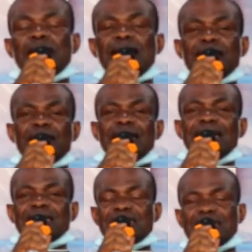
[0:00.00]
and
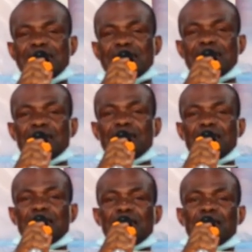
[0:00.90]
yet
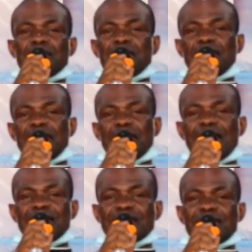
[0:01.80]
the
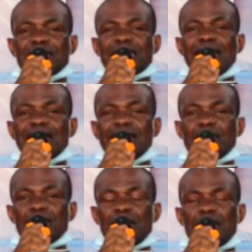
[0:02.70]
answers are
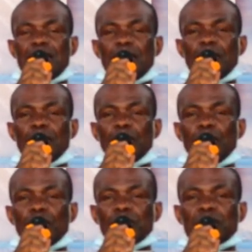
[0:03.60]
yet, uh,
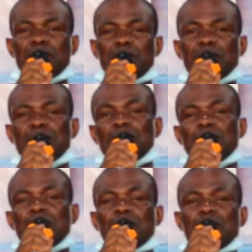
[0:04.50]
most
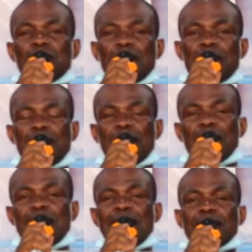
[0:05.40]

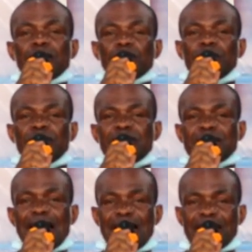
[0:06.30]
uh, likely to be
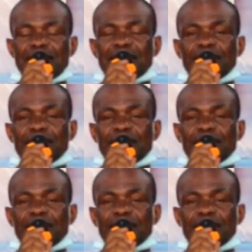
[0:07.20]
desired.